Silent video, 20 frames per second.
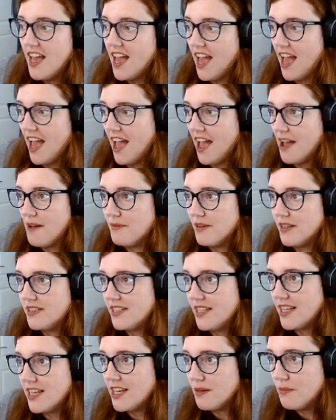a
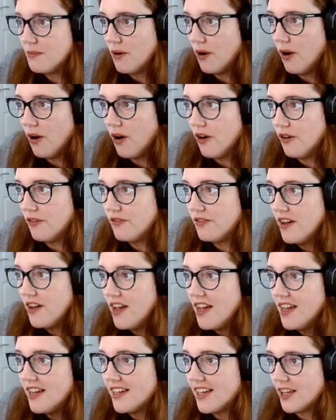team of
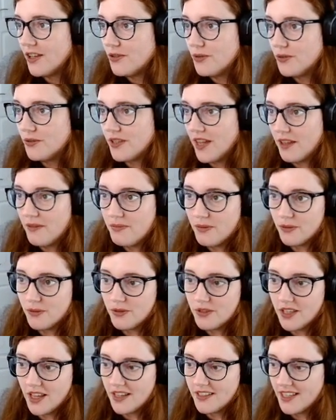Kestrel, Deathpool,
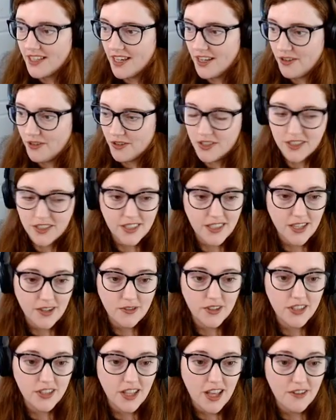Cersei, Icarus and
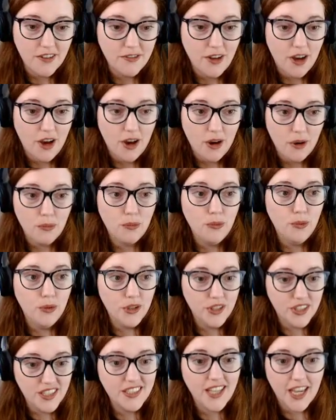Silver Surfer
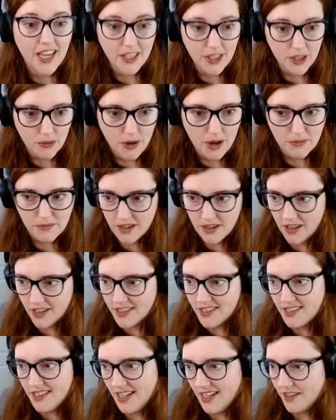would set you up
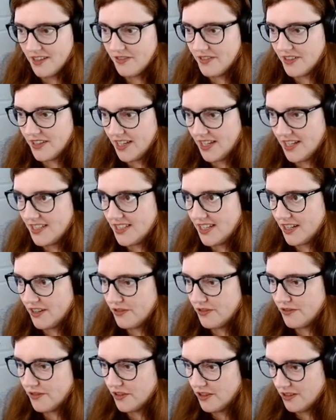nicely for getting
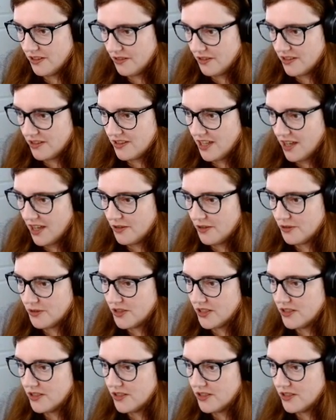through those